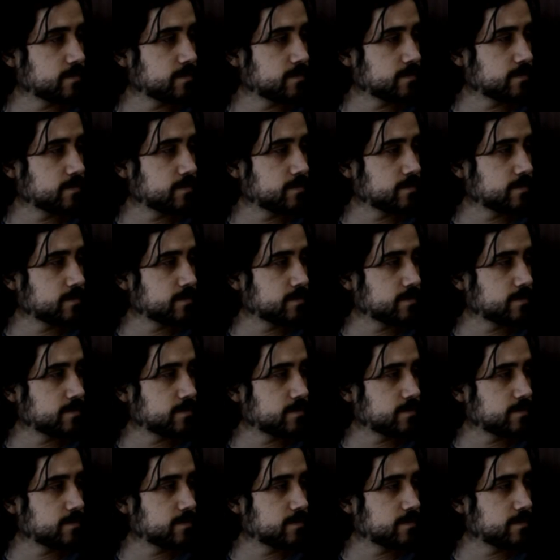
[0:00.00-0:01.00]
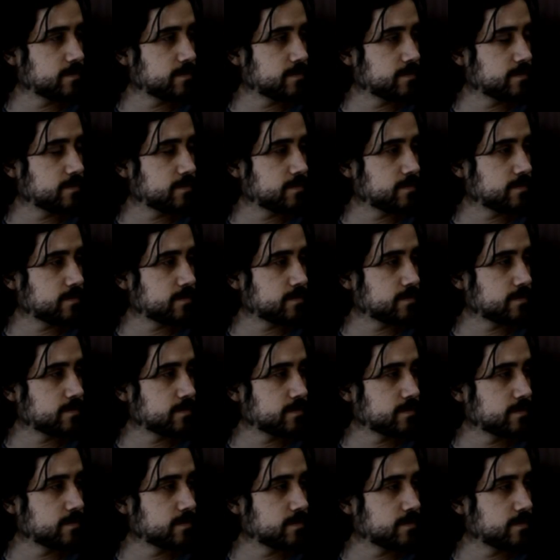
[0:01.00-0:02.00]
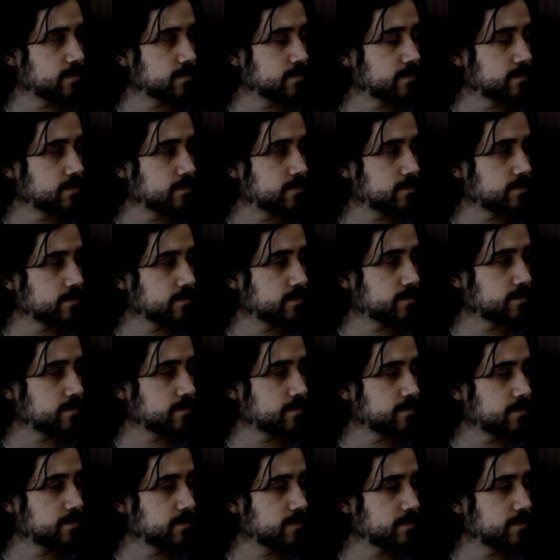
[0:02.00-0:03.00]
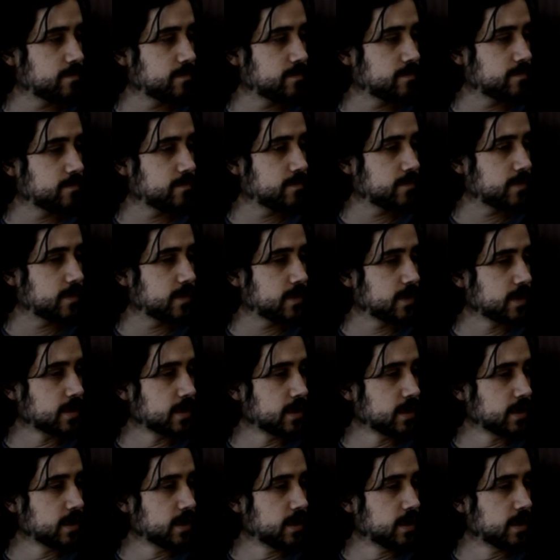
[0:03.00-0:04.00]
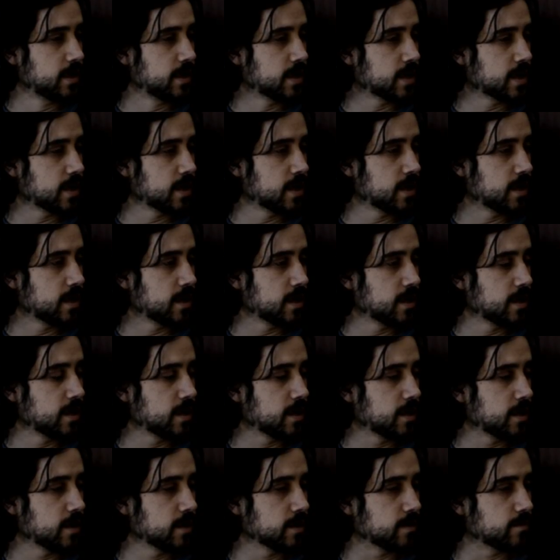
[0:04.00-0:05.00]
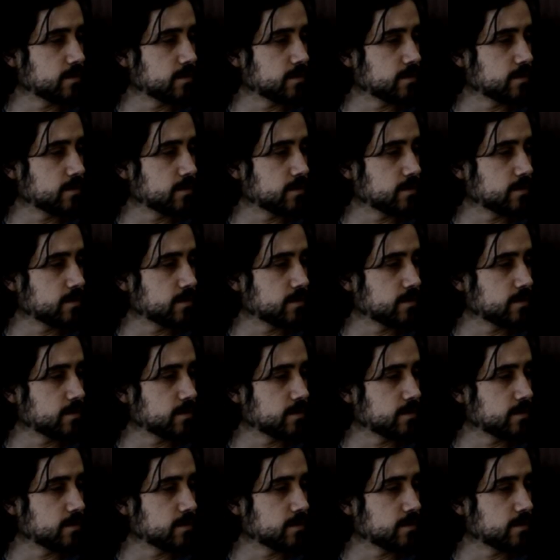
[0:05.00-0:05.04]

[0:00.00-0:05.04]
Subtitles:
No words are spoken by the person on screen.